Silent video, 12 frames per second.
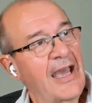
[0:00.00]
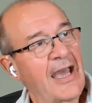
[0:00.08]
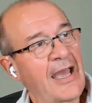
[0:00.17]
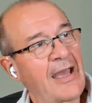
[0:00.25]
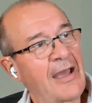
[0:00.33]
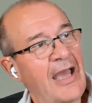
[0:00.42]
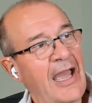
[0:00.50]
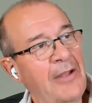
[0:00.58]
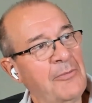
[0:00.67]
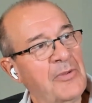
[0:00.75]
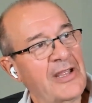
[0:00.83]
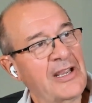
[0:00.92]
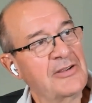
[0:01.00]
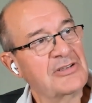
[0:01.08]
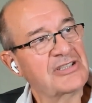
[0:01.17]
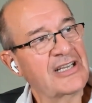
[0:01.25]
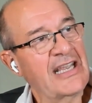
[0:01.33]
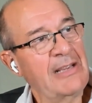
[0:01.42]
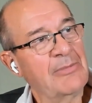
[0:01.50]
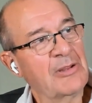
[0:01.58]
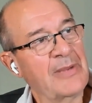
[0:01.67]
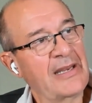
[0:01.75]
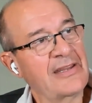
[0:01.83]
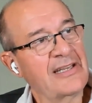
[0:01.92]
uh, and they used to keep
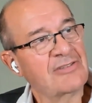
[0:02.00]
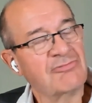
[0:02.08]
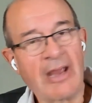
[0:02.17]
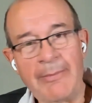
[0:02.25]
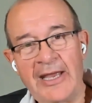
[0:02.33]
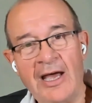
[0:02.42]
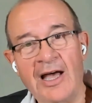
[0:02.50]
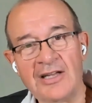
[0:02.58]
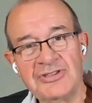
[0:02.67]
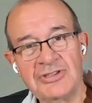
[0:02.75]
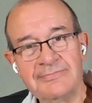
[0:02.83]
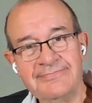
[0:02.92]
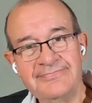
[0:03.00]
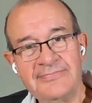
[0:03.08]
them in this rabbit hutch,